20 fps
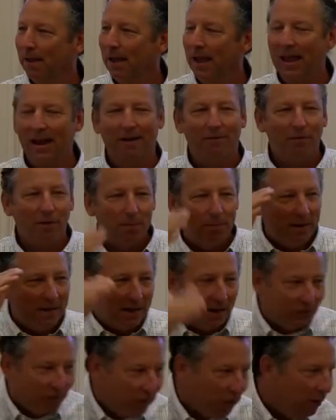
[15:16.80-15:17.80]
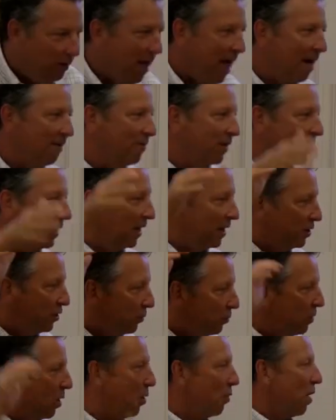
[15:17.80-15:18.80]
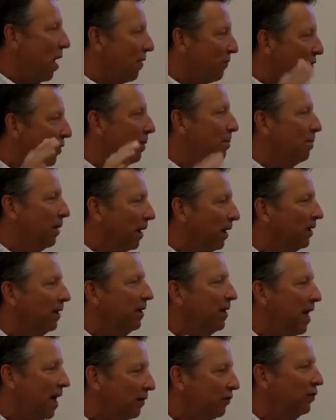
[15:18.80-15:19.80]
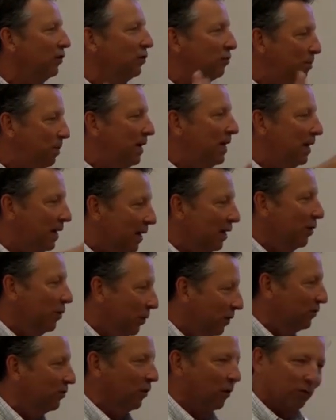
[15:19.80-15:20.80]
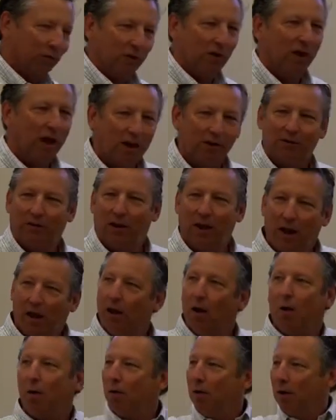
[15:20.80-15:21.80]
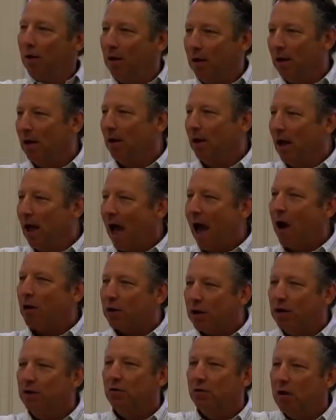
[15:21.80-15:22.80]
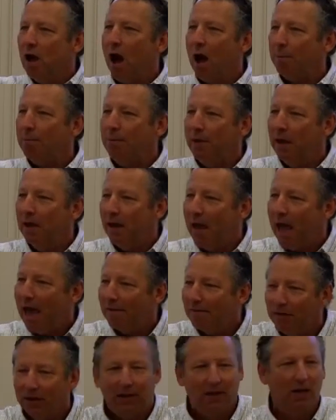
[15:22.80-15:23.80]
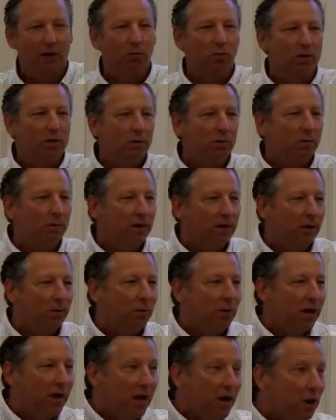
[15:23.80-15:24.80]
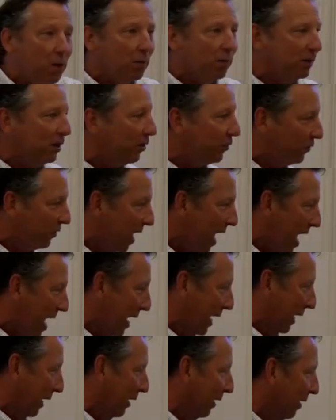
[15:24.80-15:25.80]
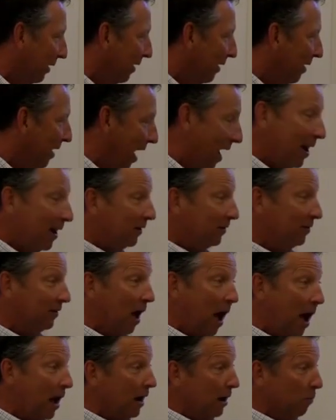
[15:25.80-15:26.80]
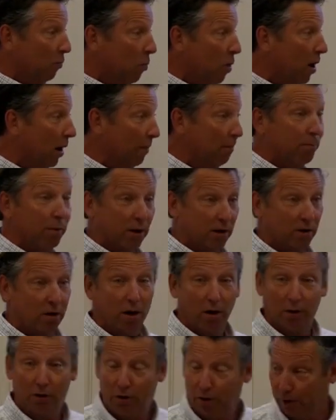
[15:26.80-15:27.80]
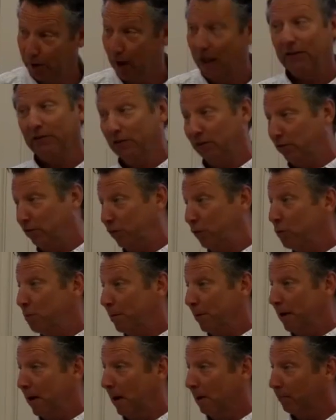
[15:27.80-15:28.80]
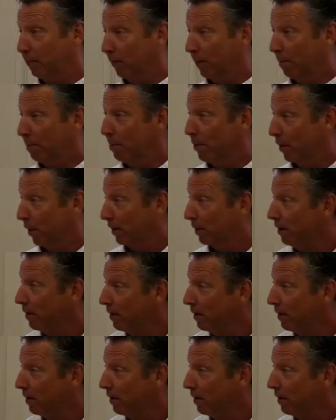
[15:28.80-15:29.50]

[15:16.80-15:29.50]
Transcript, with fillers: And if you, because you're an advocate, you wrote off your ability to actually speak into it sociologically. And I go, How can you not be an advocate when you, you hear what they're saying? I didn't, I didn't want a book called Hurt. That's a stupid name for a book.